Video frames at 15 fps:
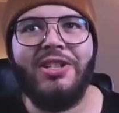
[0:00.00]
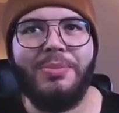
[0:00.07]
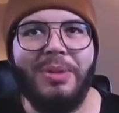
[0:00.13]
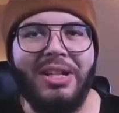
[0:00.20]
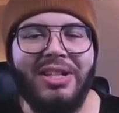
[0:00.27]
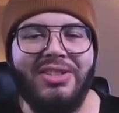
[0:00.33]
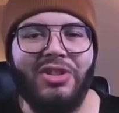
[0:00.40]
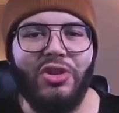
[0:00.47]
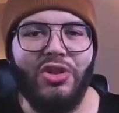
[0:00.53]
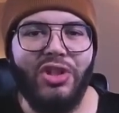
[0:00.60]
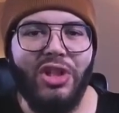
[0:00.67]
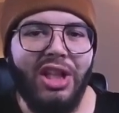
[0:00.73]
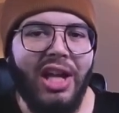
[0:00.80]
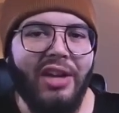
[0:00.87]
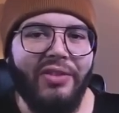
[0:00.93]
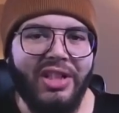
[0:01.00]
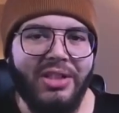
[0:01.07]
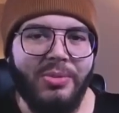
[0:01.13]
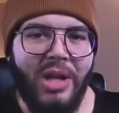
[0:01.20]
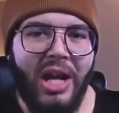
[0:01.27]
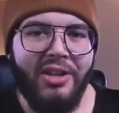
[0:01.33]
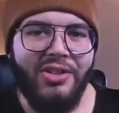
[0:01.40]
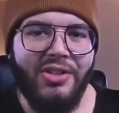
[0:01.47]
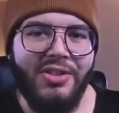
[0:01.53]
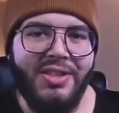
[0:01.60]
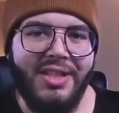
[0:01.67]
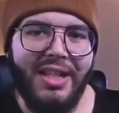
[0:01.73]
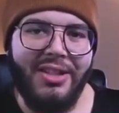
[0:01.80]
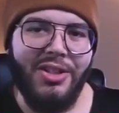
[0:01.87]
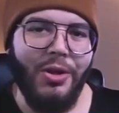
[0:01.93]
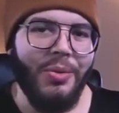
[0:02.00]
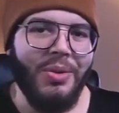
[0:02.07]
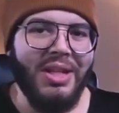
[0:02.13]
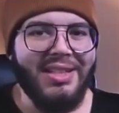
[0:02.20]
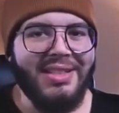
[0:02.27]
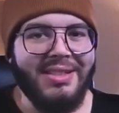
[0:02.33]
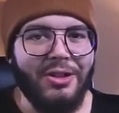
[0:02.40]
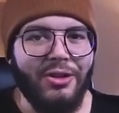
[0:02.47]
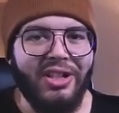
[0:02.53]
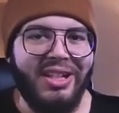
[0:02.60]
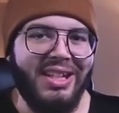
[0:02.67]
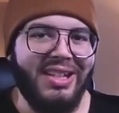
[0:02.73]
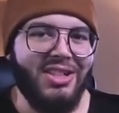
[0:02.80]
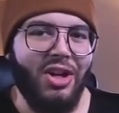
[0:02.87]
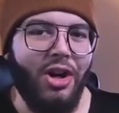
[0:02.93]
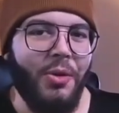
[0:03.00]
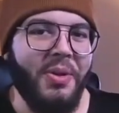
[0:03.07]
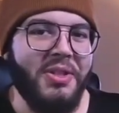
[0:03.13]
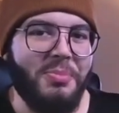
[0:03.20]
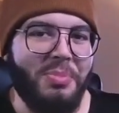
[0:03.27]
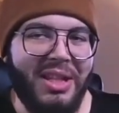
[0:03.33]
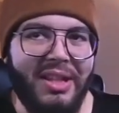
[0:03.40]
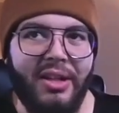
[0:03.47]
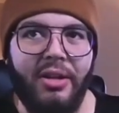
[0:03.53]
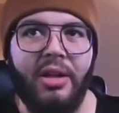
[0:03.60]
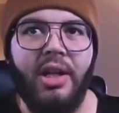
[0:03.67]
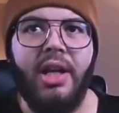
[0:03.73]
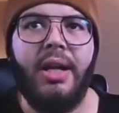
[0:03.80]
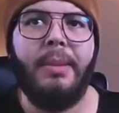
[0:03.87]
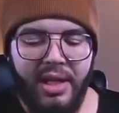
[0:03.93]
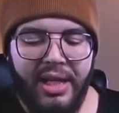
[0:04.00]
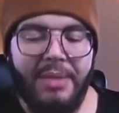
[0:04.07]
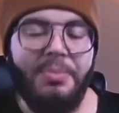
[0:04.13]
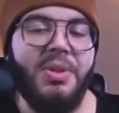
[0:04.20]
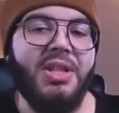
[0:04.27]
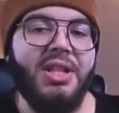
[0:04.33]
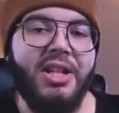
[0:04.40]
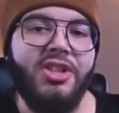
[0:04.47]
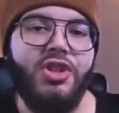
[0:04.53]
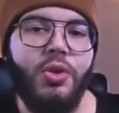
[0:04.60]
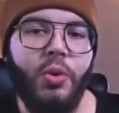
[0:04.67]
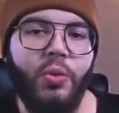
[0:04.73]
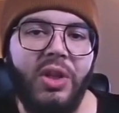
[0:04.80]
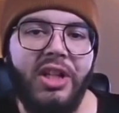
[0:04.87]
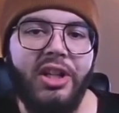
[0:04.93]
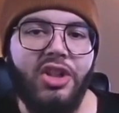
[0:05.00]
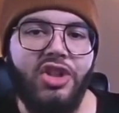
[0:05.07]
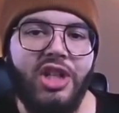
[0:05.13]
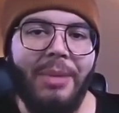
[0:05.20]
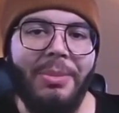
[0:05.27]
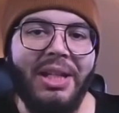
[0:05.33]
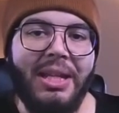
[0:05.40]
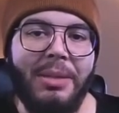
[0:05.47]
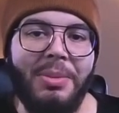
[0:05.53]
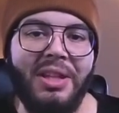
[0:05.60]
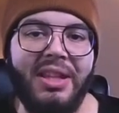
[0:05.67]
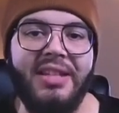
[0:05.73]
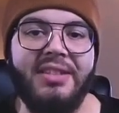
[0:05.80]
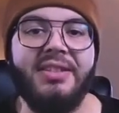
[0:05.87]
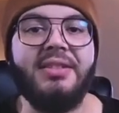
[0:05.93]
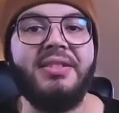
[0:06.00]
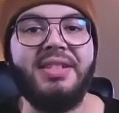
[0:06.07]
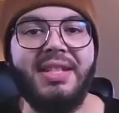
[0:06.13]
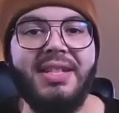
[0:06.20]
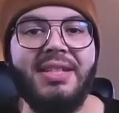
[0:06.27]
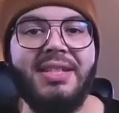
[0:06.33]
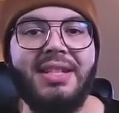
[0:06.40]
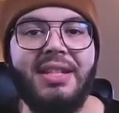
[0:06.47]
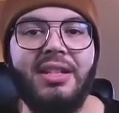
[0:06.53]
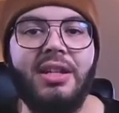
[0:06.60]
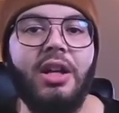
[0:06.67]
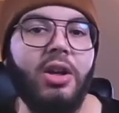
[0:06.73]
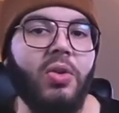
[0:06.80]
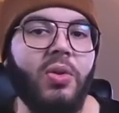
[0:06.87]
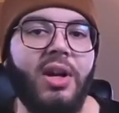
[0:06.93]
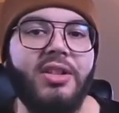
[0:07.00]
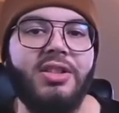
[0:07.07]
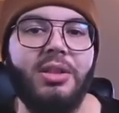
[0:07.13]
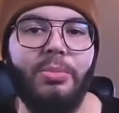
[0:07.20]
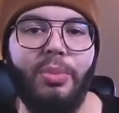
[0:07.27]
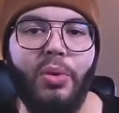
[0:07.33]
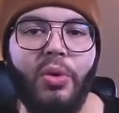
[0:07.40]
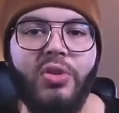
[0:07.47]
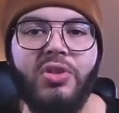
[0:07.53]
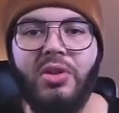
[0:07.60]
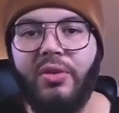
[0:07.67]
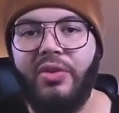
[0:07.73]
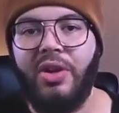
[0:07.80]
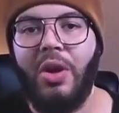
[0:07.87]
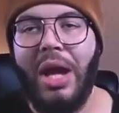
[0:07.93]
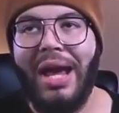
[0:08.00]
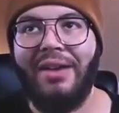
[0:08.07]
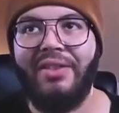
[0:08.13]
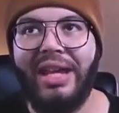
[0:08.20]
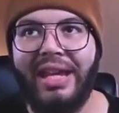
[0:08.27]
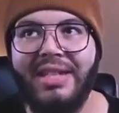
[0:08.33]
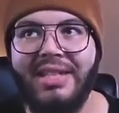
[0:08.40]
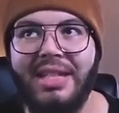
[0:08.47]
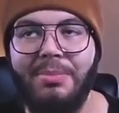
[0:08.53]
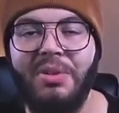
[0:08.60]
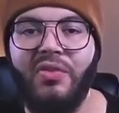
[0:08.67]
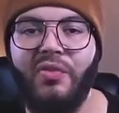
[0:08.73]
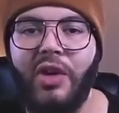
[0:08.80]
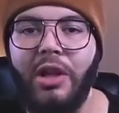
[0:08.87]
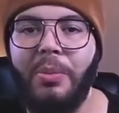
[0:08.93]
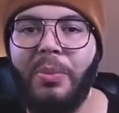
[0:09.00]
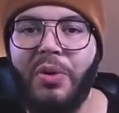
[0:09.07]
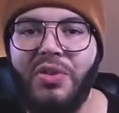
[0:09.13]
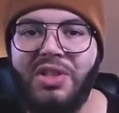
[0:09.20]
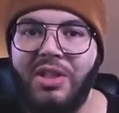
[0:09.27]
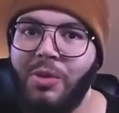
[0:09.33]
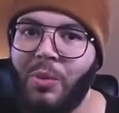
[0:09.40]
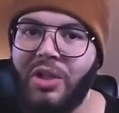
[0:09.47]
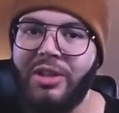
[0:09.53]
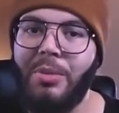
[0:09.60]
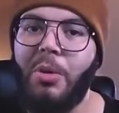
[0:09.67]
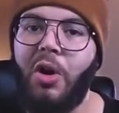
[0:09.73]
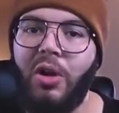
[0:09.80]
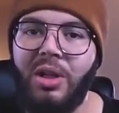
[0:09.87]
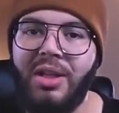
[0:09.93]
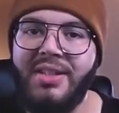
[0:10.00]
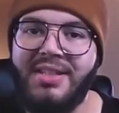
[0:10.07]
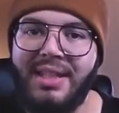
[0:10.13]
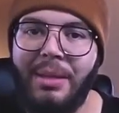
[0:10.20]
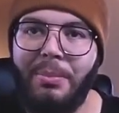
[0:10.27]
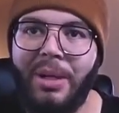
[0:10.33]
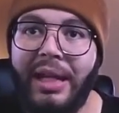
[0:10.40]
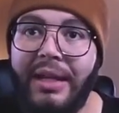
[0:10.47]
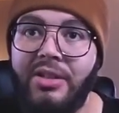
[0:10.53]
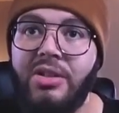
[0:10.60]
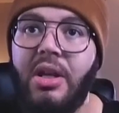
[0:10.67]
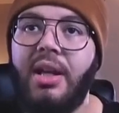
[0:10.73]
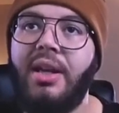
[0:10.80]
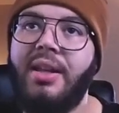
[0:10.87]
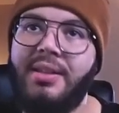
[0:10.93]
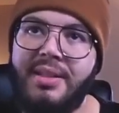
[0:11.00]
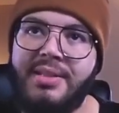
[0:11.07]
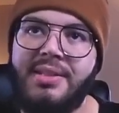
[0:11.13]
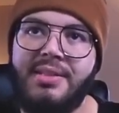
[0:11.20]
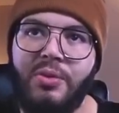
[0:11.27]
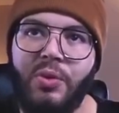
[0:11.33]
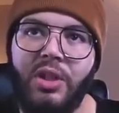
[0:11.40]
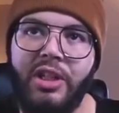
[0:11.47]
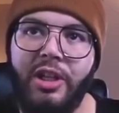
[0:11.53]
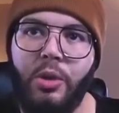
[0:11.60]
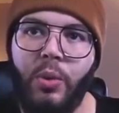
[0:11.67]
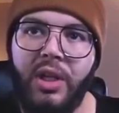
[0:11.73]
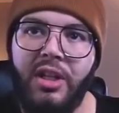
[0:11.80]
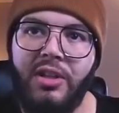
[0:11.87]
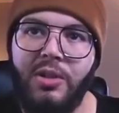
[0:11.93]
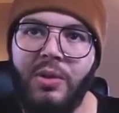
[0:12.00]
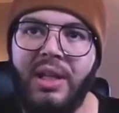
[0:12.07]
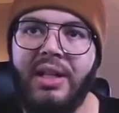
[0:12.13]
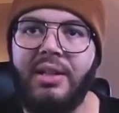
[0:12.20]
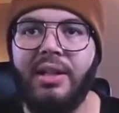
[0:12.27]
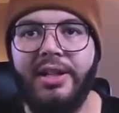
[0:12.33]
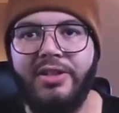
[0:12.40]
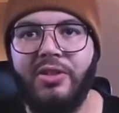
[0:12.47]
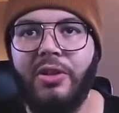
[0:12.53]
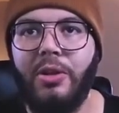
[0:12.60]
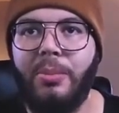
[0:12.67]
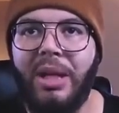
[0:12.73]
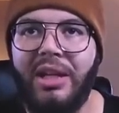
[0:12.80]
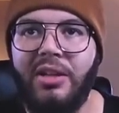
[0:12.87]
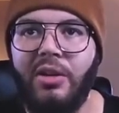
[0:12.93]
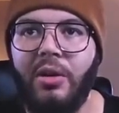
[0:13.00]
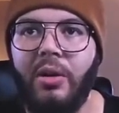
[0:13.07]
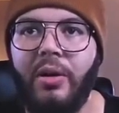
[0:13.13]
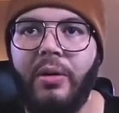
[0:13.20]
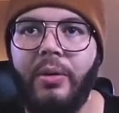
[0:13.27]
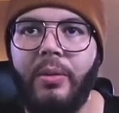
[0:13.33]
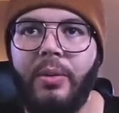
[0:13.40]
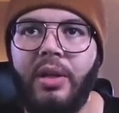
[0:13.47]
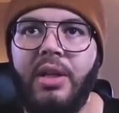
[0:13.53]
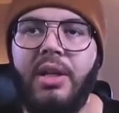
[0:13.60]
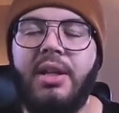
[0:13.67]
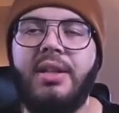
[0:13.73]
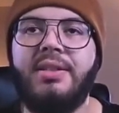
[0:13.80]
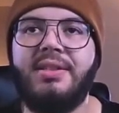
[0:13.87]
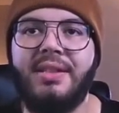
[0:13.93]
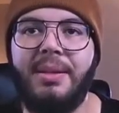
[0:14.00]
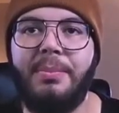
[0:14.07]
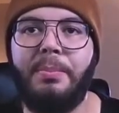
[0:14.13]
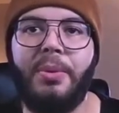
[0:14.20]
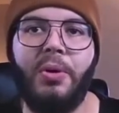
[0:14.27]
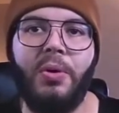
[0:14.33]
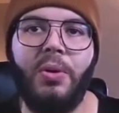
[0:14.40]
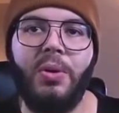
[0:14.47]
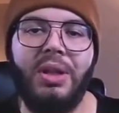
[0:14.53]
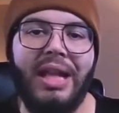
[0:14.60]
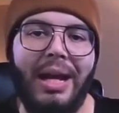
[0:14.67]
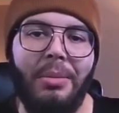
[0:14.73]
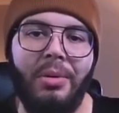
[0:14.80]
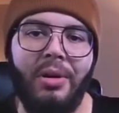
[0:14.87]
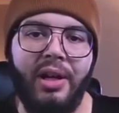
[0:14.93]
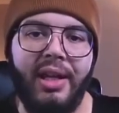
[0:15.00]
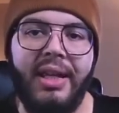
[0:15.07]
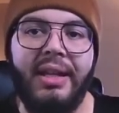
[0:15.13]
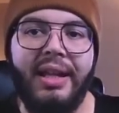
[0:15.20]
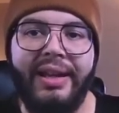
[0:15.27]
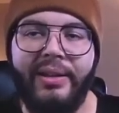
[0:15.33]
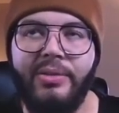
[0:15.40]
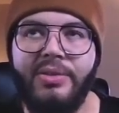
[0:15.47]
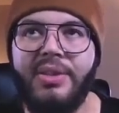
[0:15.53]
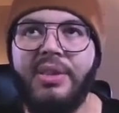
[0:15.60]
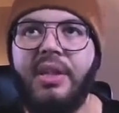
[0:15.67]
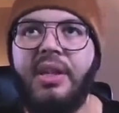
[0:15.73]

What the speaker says: because there's a lot of extractions that don't necessarily need to always be there. It does do a really good job at keeping things consistent across the board. So if you have a team of developers and you want them all on the same page, this is a really good way to do that unless you're going to make your own simple library in-house.